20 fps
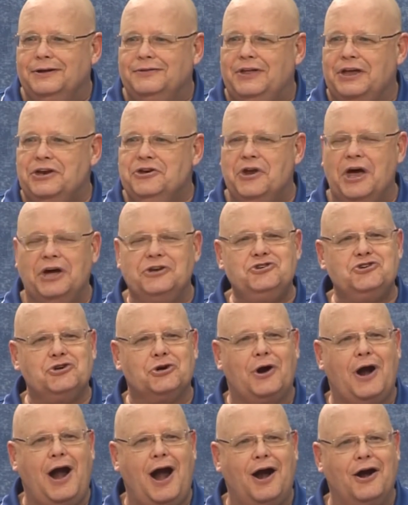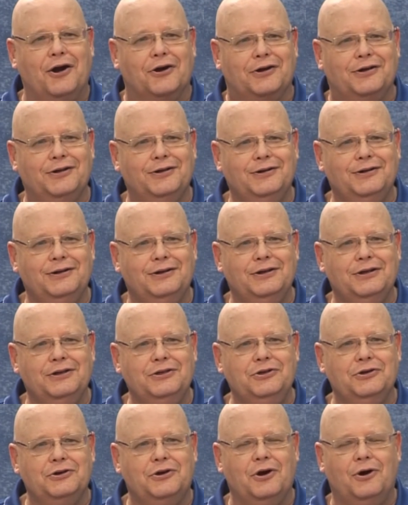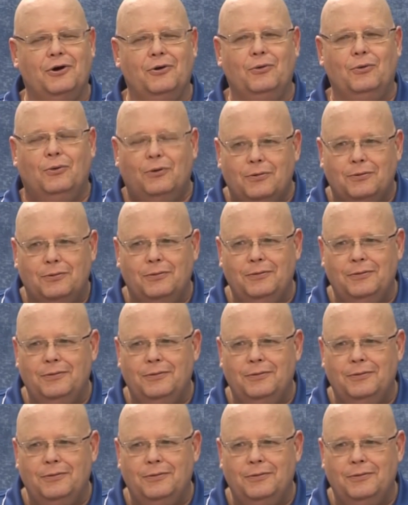they nudge your heart? You go, oh,